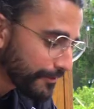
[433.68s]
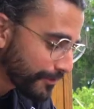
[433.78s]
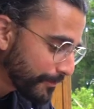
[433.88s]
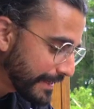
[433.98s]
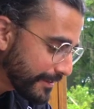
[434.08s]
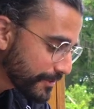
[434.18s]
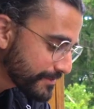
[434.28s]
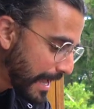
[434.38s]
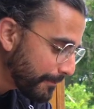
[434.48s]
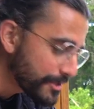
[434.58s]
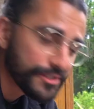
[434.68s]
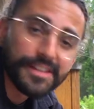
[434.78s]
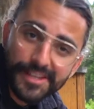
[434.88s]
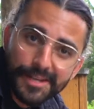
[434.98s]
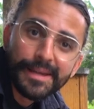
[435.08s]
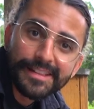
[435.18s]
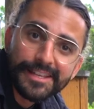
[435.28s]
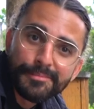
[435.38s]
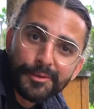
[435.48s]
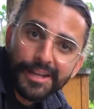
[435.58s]
for me, there's not much that's gonna make
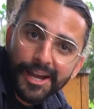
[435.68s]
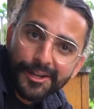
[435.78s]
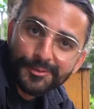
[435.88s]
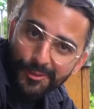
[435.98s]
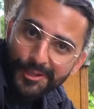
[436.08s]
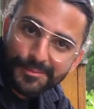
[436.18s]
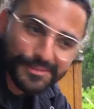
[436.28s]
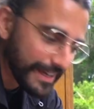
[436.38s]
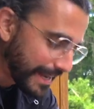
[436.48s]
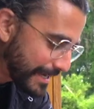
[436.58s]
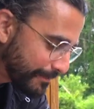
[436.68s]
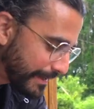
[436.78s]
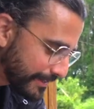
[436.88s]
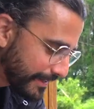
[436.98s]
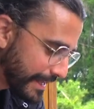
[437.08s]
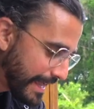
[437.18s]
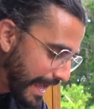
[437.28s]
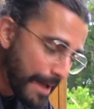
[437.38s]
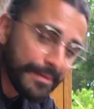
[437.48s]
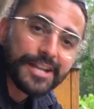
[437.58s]
this Boondockers welcome site any better.
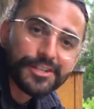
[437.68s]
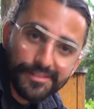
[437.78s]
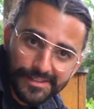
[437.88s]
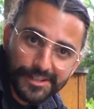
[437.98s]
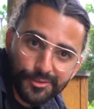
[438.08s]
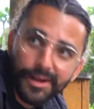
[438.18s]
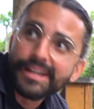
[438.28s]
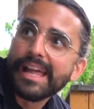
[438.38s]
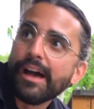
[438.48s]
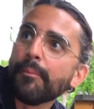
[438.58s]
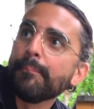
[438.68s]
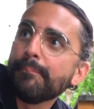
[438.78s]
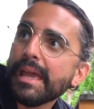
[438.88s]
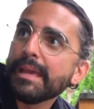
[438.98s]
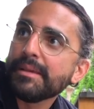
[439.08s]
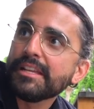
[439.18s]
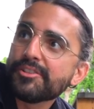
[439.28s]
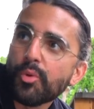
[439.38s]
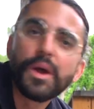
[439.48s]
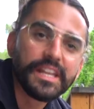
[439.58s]
I'm catching fish right now, maybe
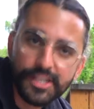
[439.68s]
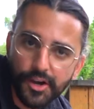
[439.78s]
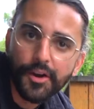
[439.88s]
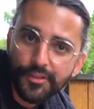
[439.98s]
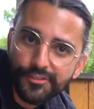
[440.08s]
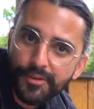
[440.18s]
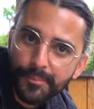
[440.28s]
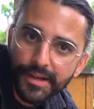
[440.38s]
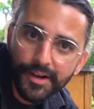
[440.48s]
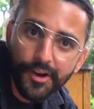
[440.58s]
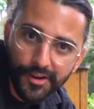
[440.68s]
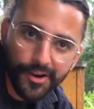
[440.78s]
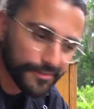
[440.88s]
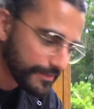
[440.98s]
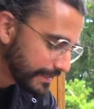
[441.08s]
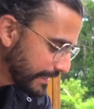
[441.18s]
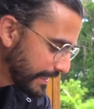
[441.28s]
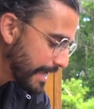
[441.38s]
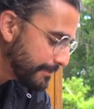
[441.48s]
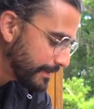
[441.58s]
20 yards from uh, our RV.
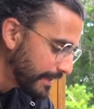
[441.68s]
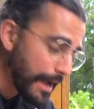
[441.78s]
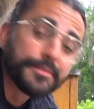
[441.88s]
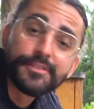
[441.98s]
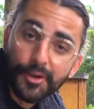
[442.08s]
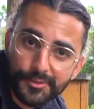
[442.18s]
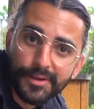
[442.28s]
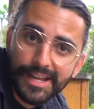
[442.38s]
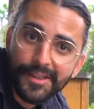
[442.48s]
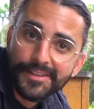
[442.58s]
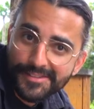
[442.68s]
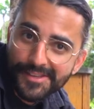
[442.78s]
I am, uh, I'm stoked right now. This is